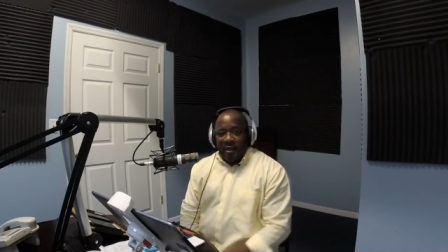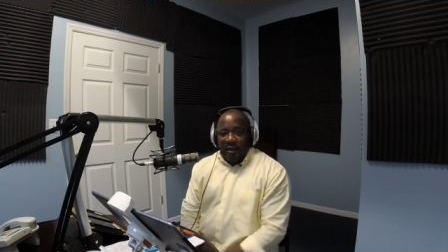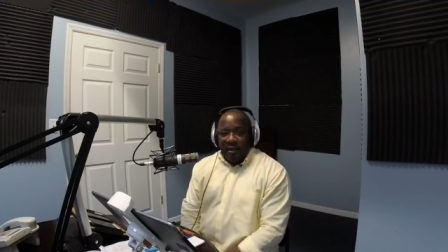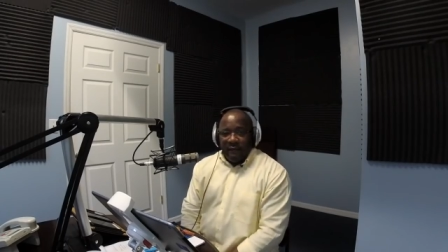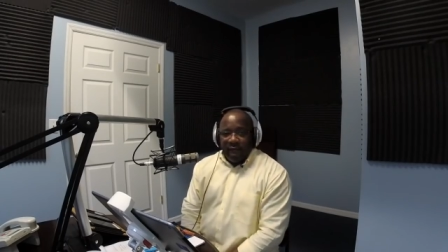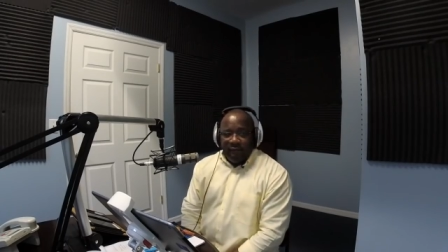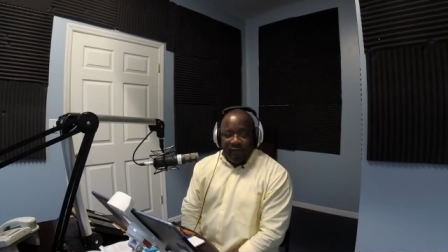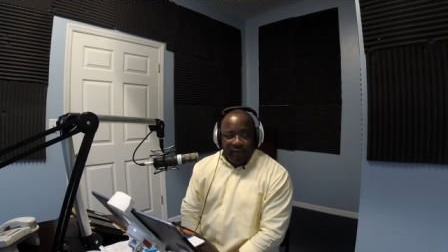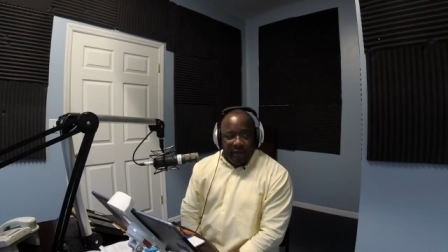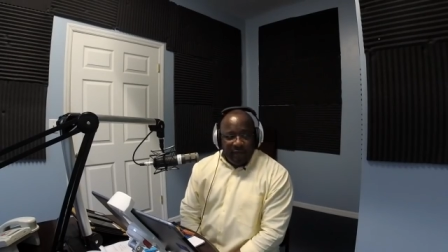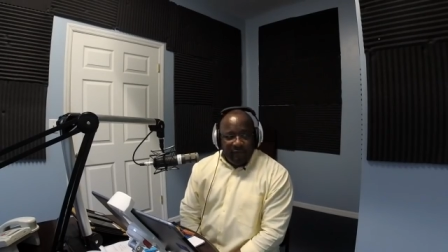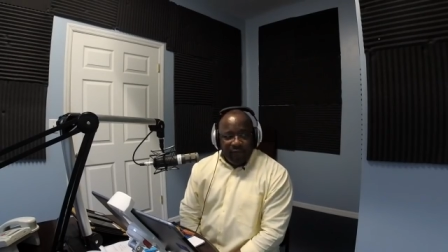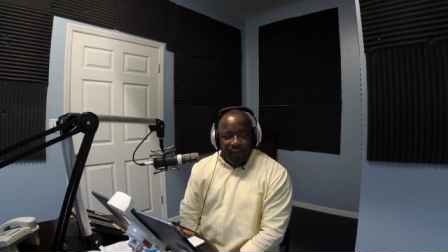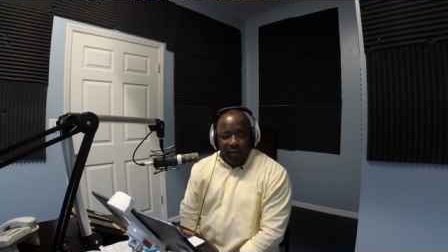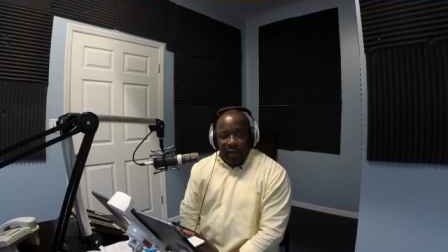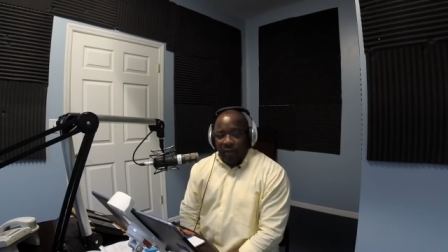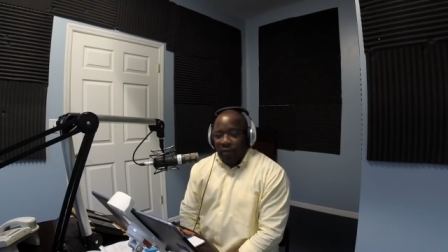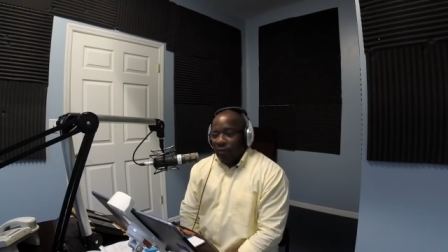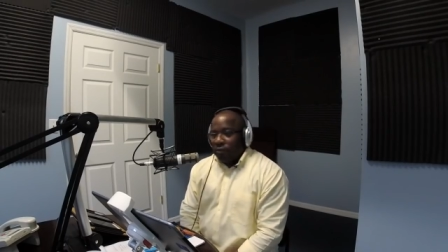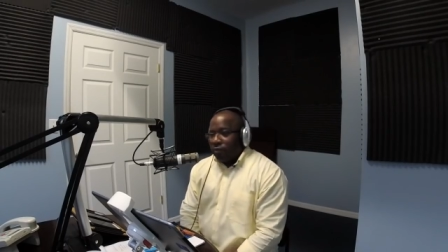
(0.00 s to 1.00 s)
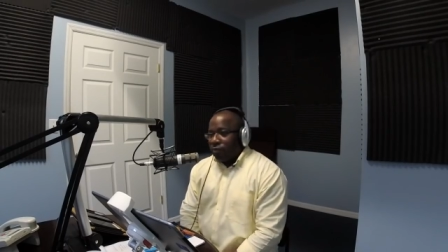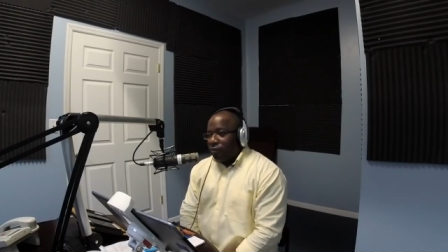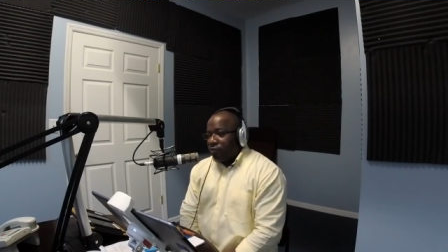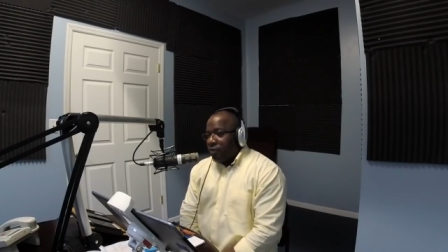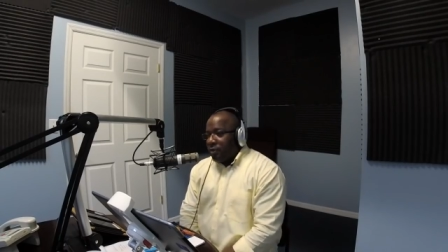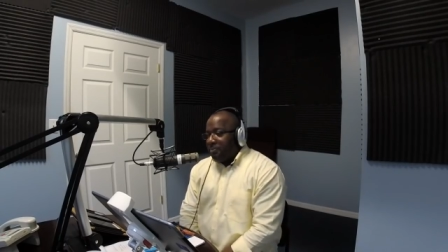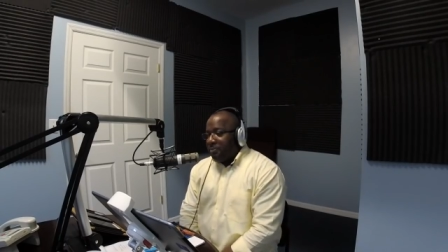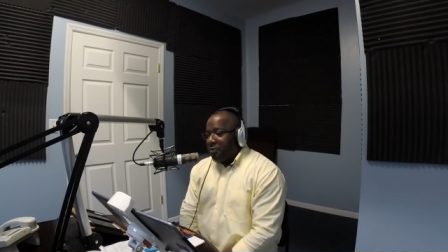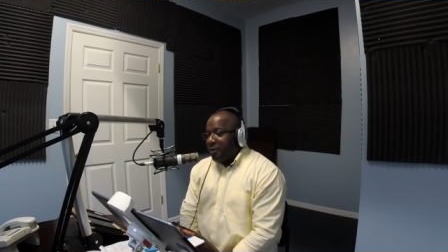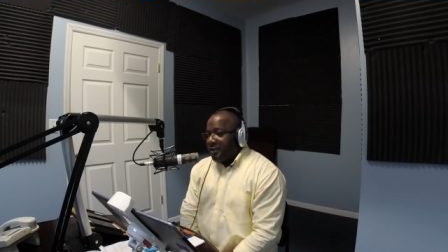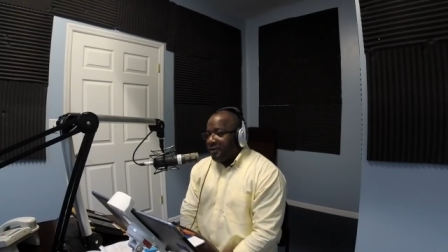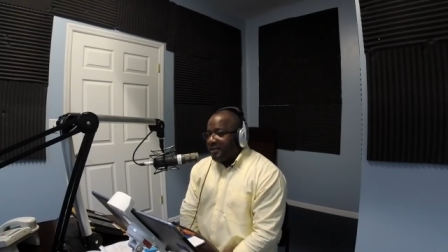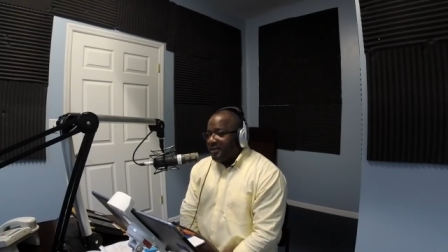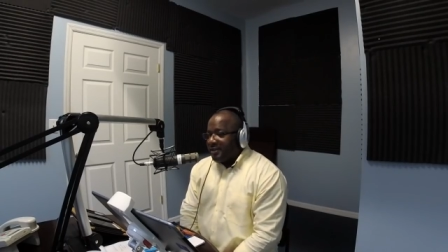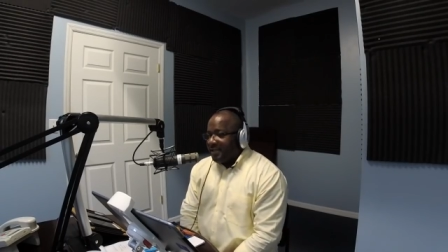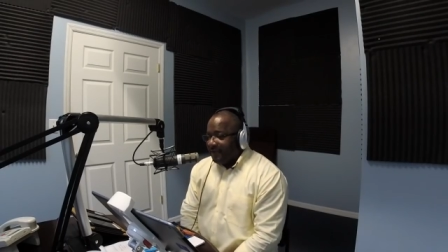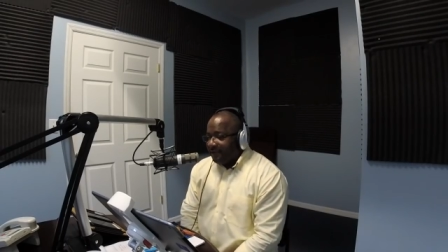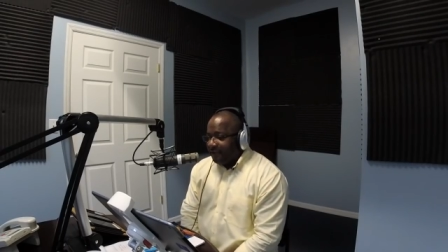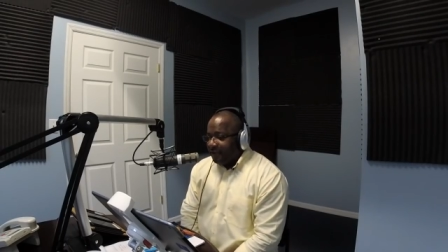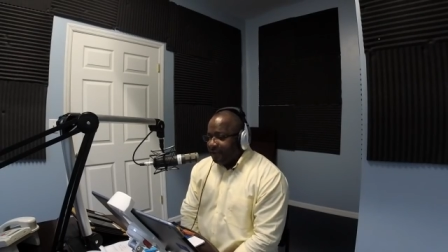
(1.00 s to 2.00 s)
of Dove
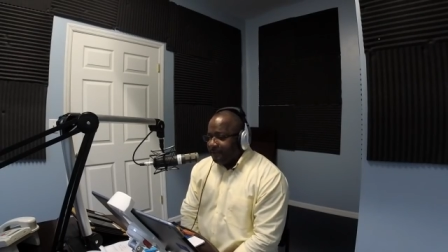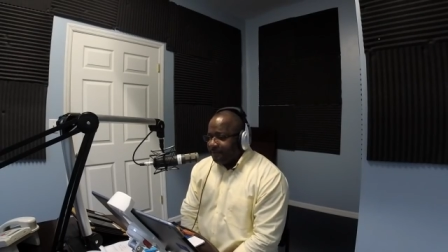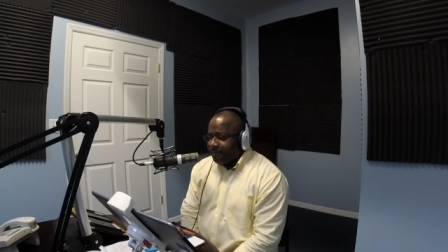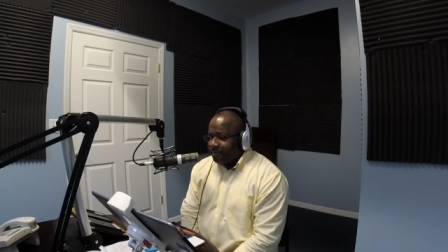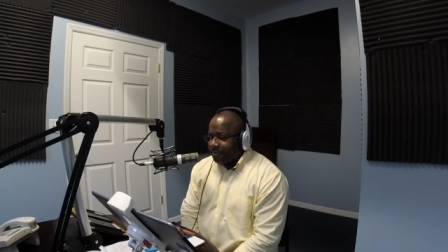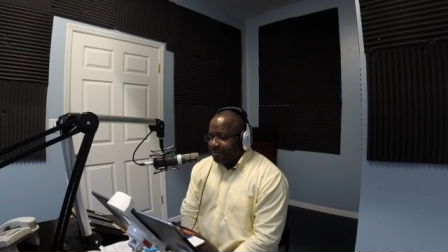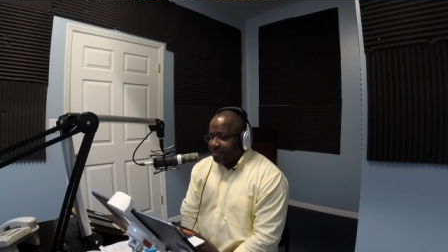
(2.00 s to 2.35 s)
103.7.